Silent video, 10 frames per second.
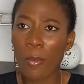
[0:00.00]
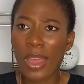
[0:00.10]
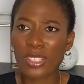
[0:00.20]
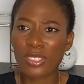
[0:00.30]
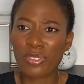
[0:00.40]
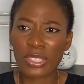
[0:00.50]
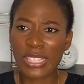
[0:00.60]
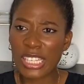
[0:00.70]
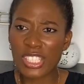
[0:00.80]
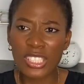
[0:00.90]
But I just
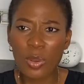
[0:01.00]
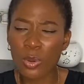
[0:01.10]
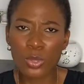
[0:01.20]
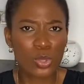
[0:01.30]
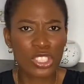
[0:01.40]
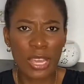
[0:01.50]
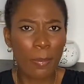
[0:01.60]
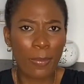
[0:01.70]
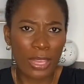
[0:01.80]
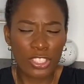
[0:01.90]
felt like she didn't want to
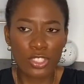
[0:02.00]
share bed.